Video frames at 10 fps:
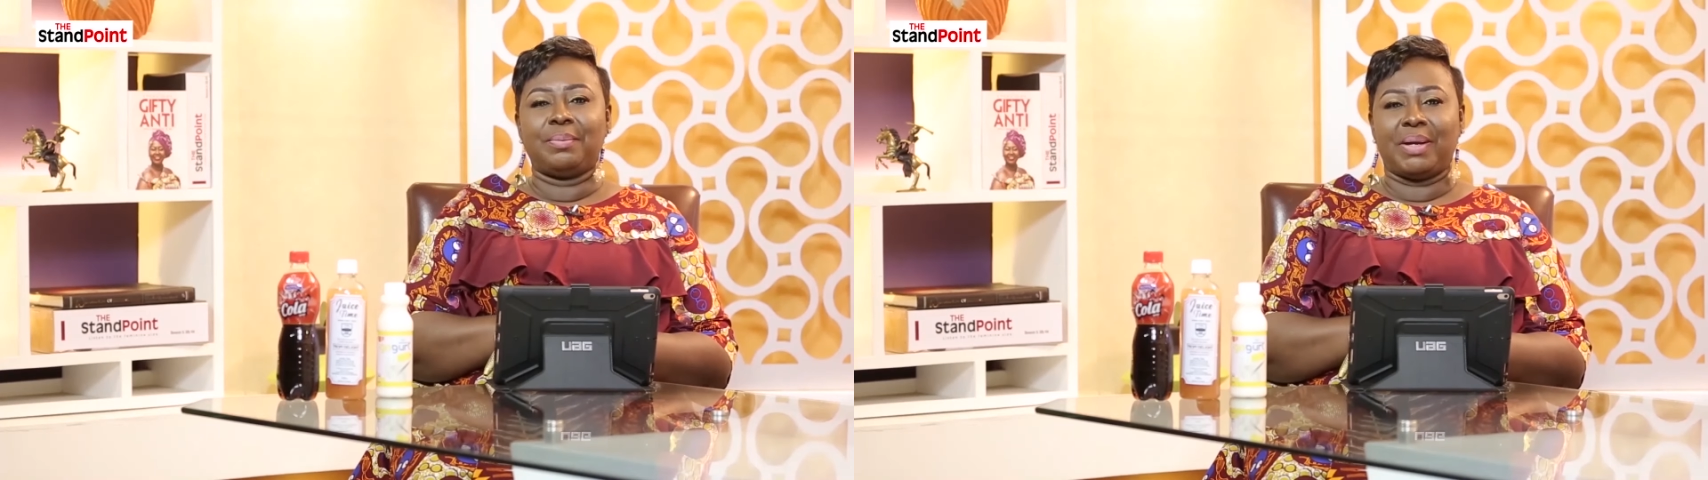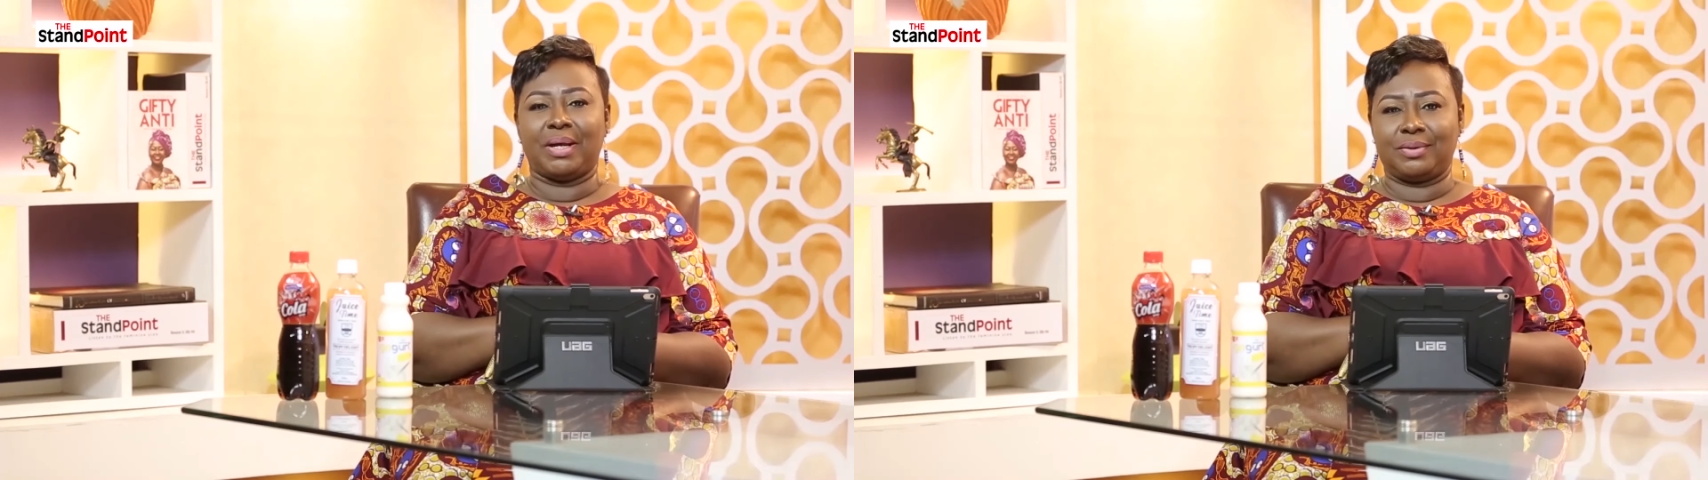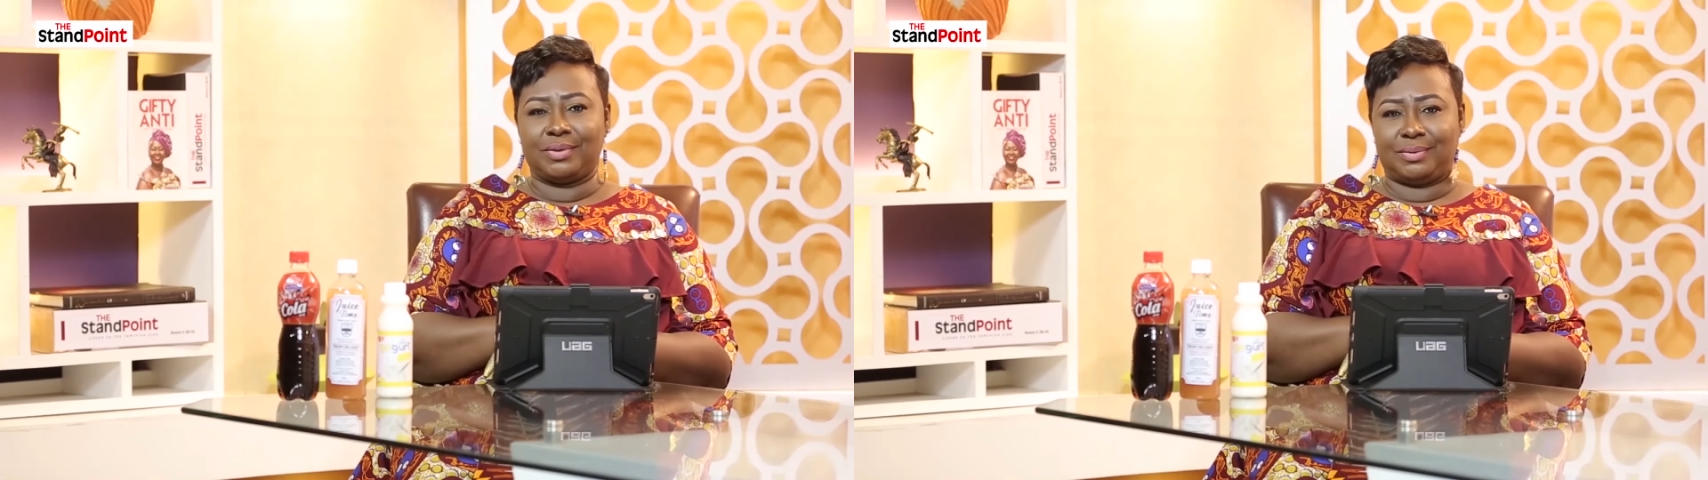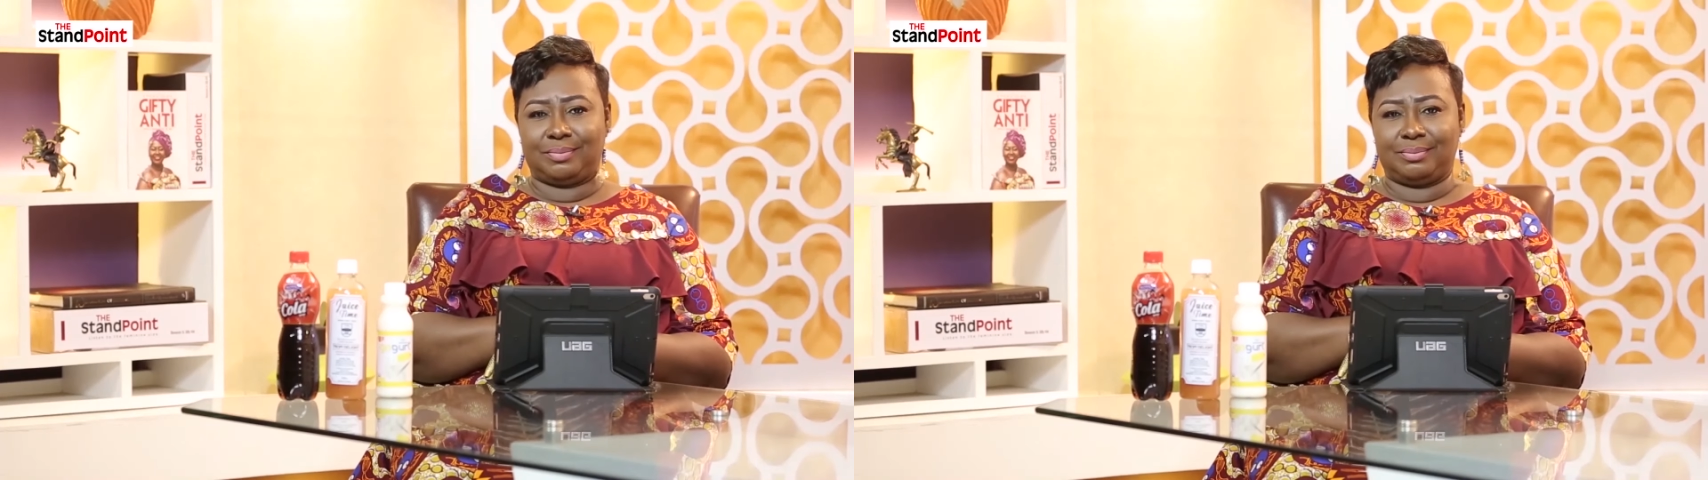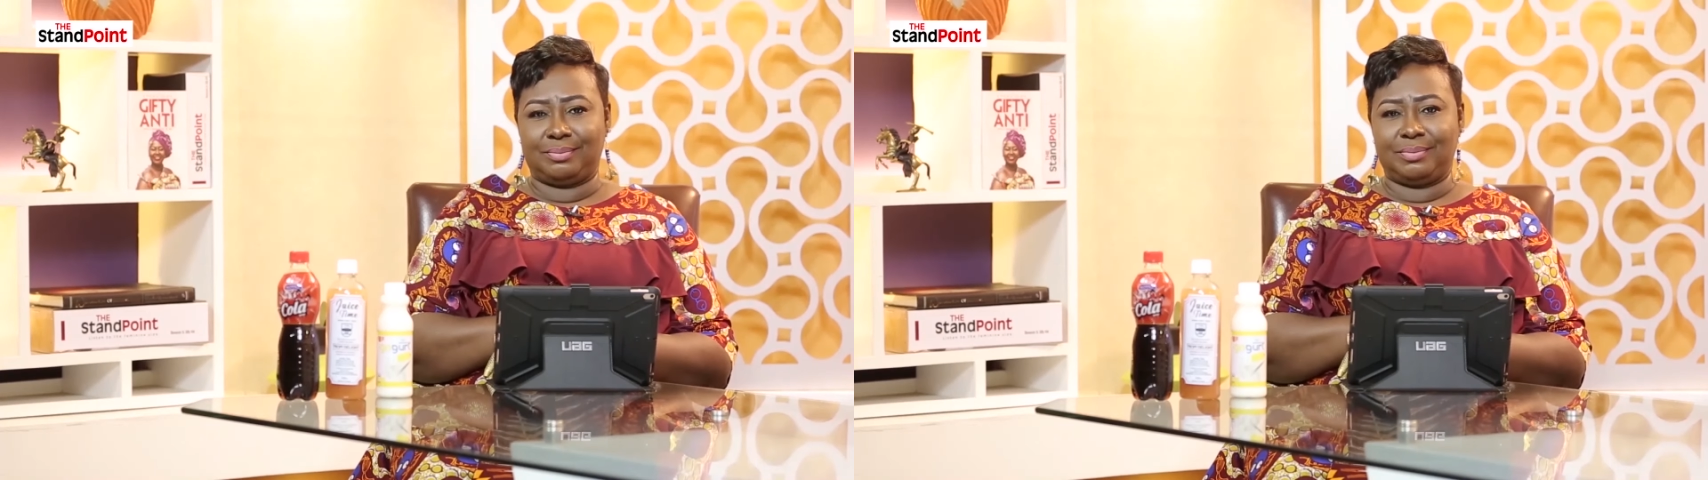about,
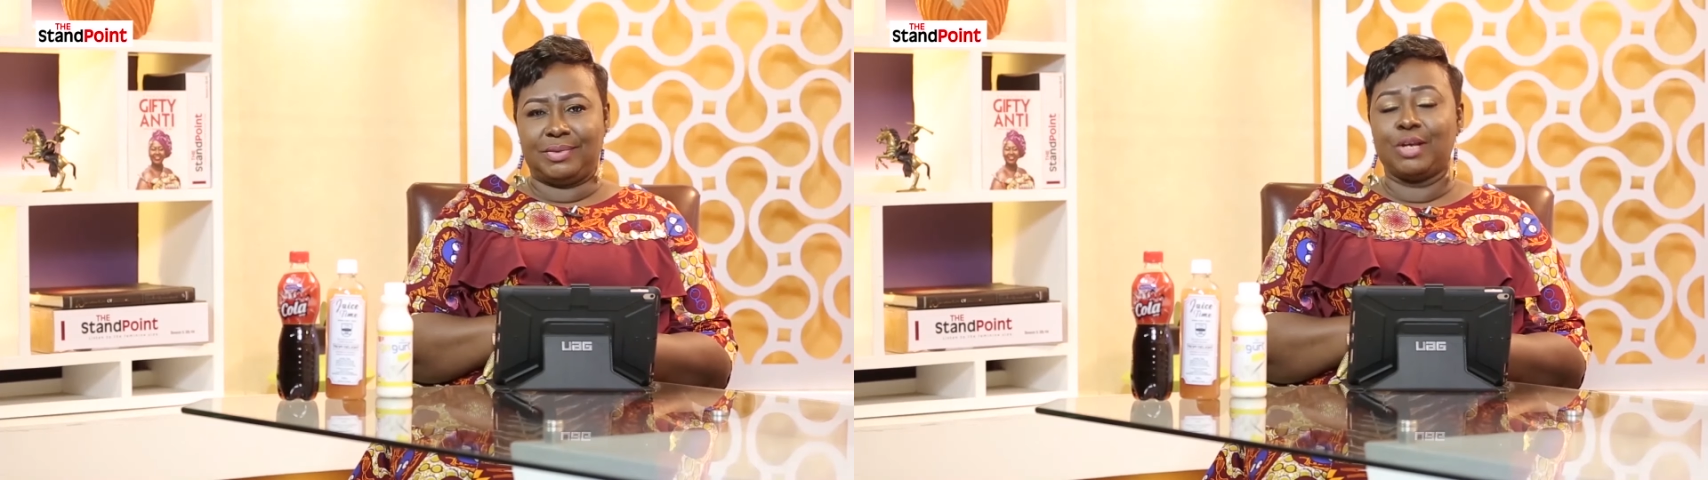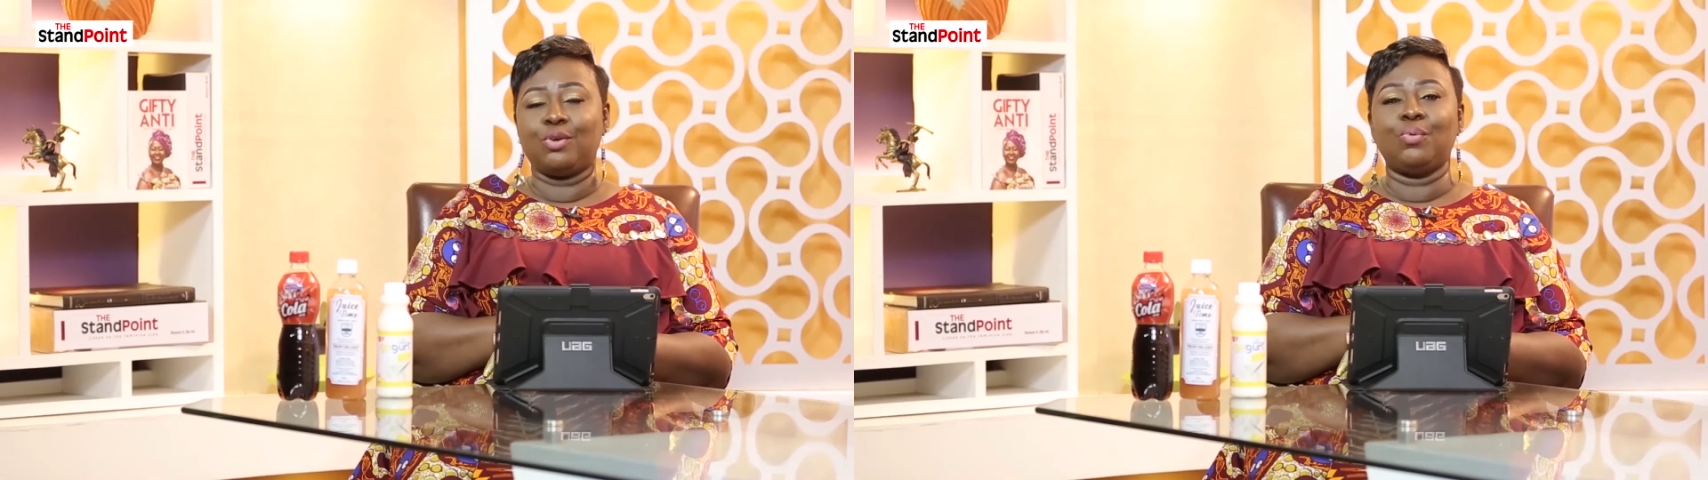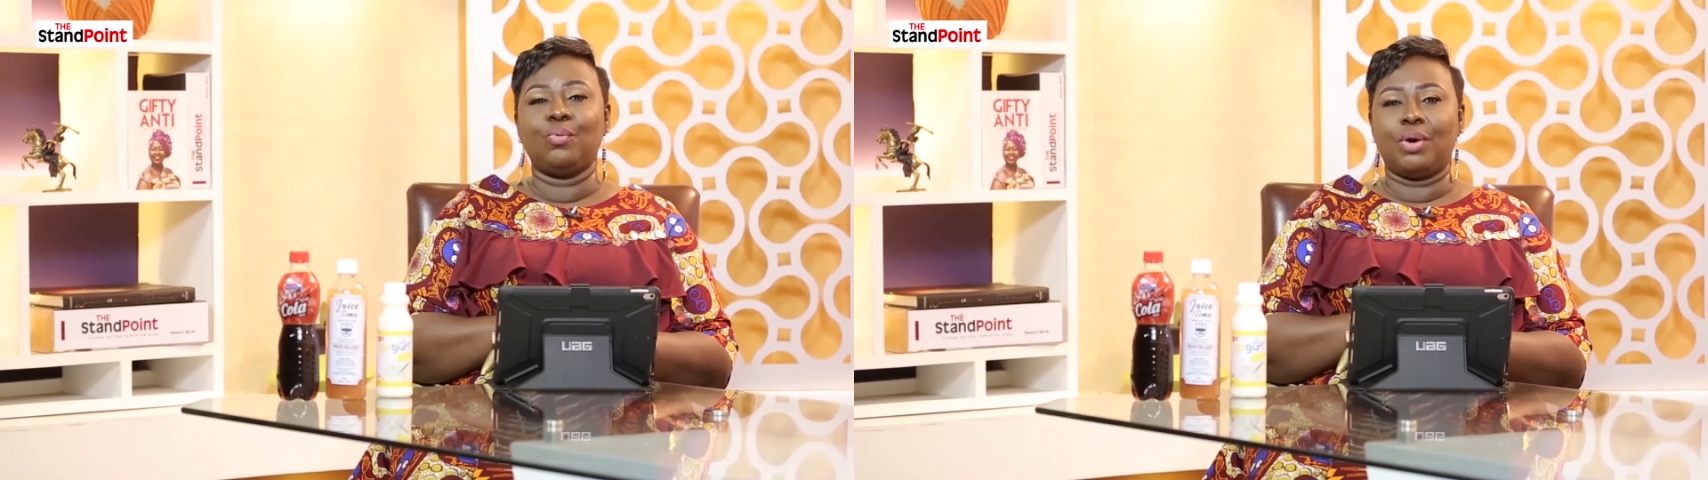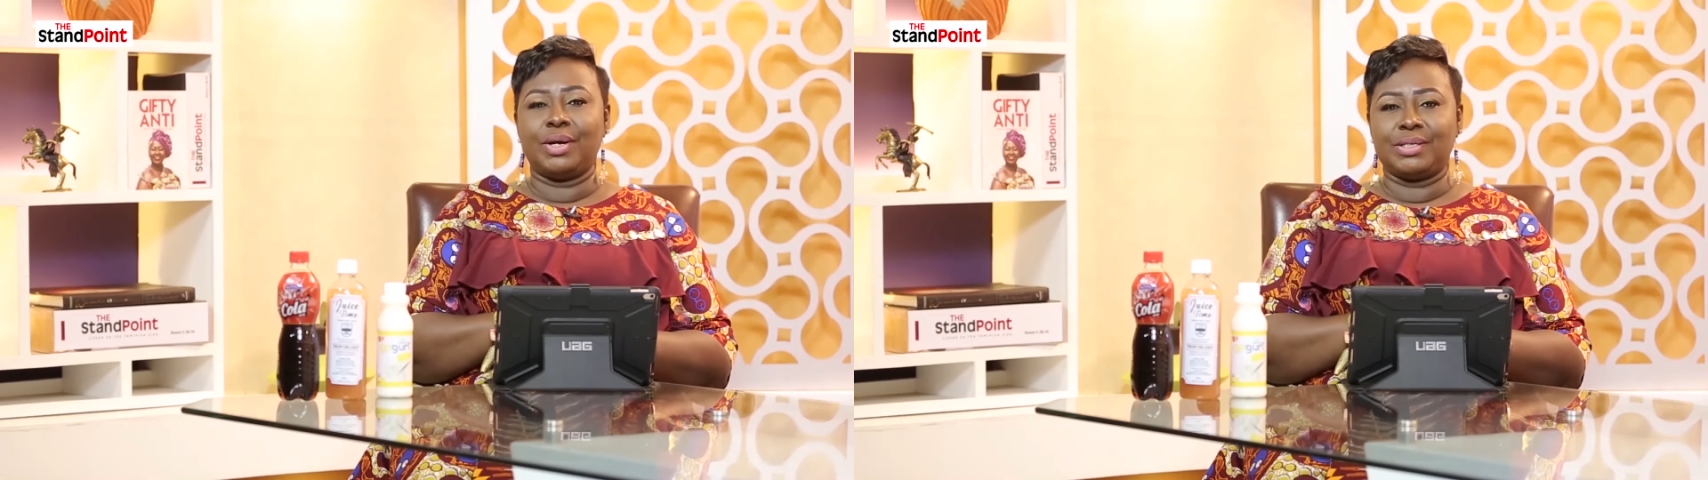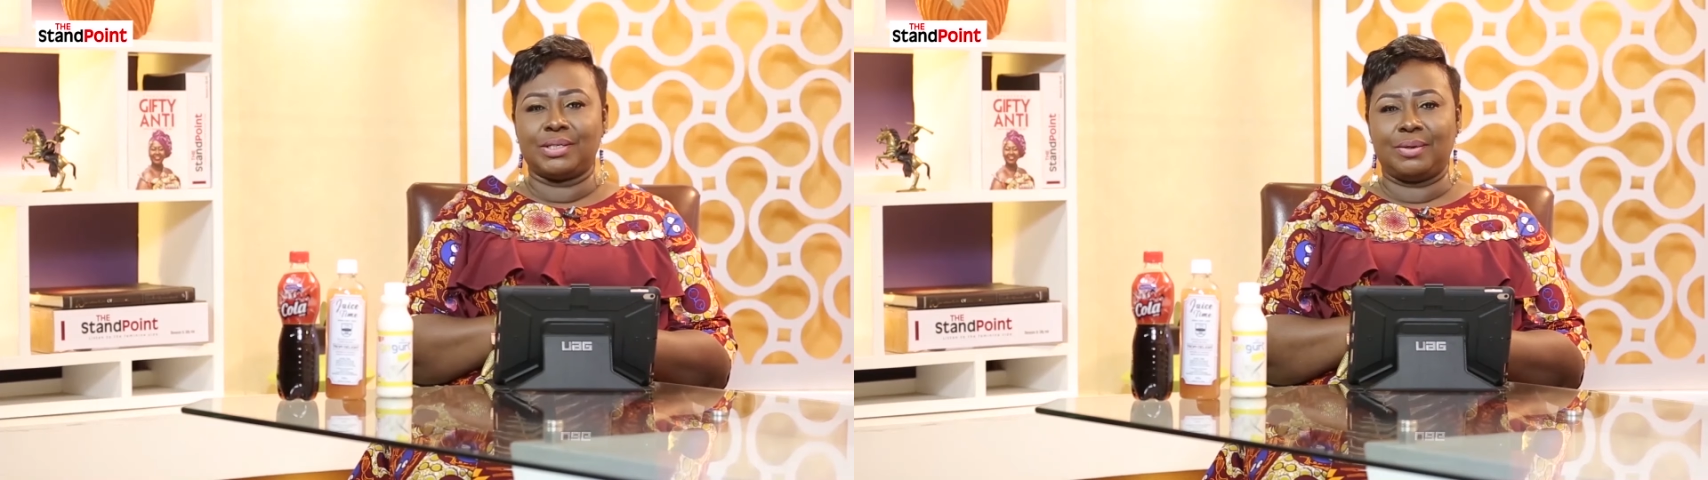they don't
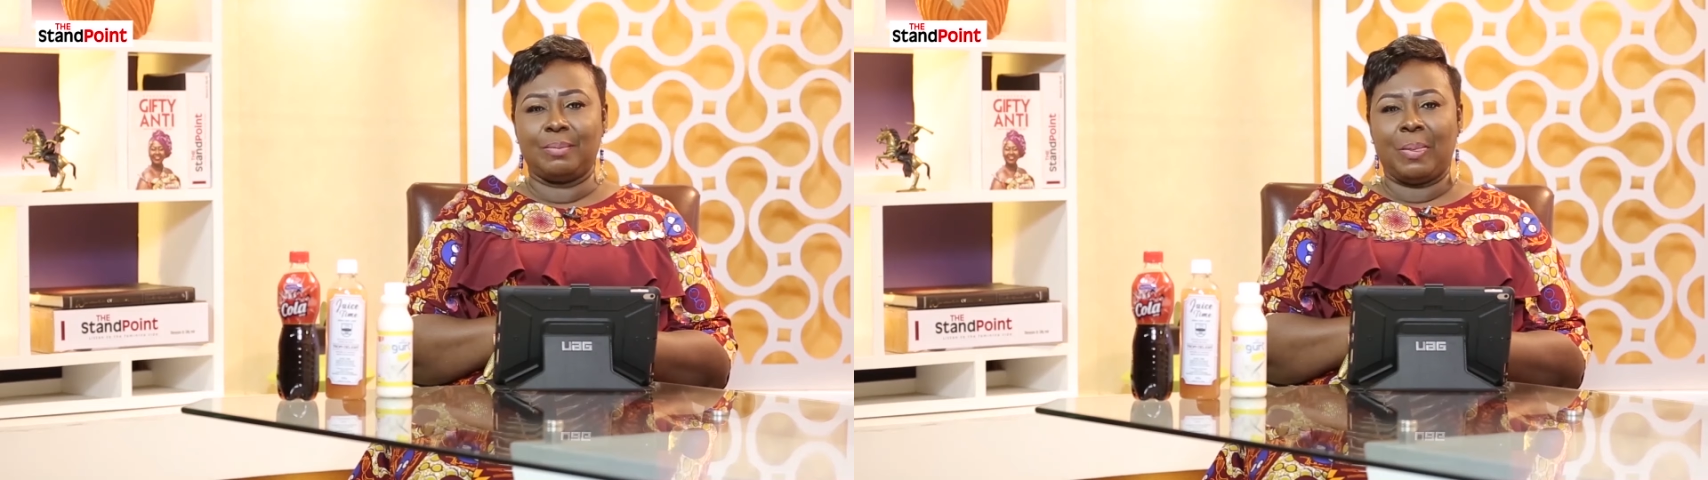want,